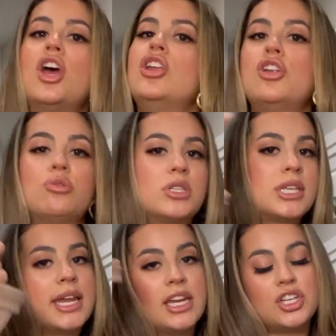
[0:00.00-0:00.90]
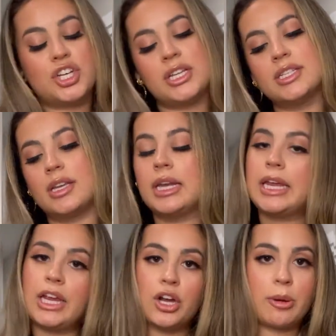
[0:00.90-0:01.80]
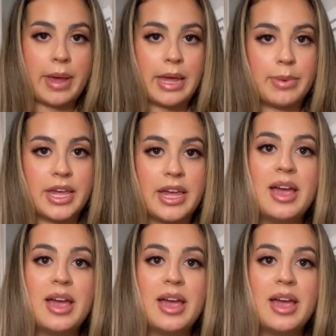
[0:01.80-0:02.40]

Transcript: No skinny jeans in here, baby.